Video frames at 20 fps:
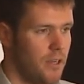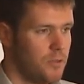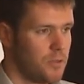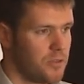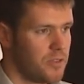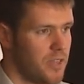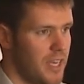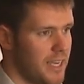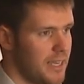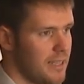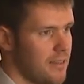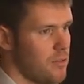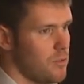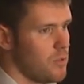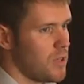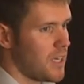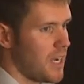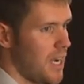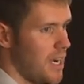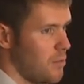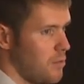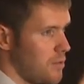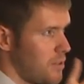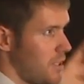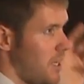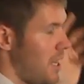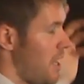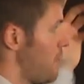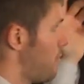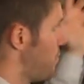to take into account
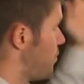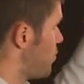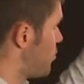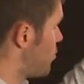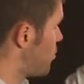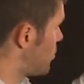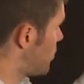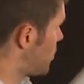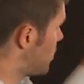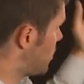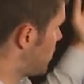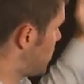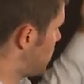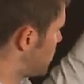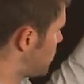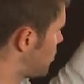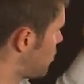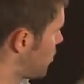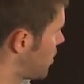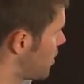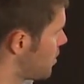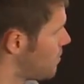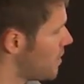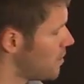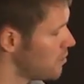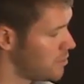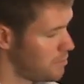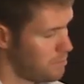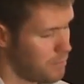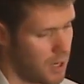if you're talking
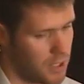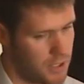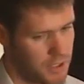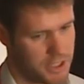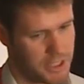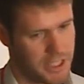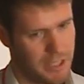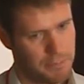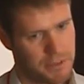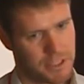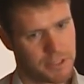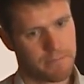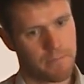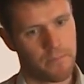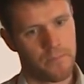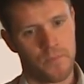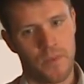about partnerships.